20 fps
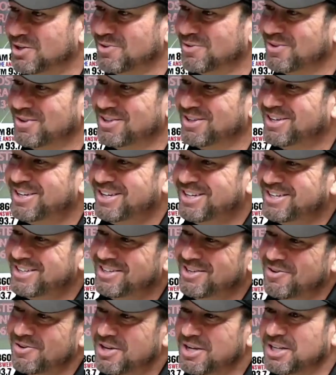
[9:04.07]
know the
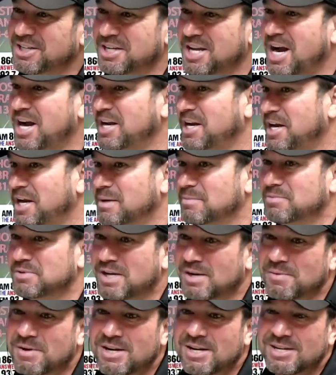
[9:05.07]
you know can indict a ham
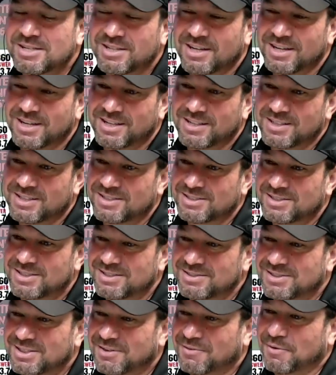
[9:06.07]
sandwich like it, these
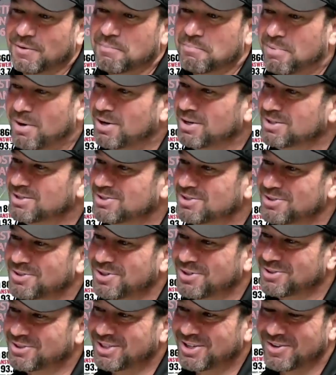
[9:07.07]
these different puns or,
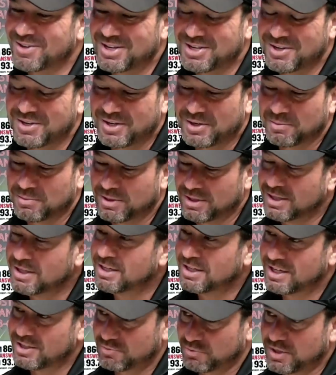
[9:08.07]
or you know that you well, hear, but
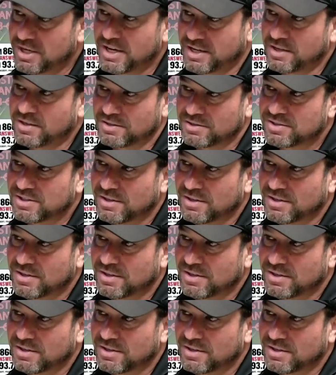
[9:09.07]
it's ridiculous.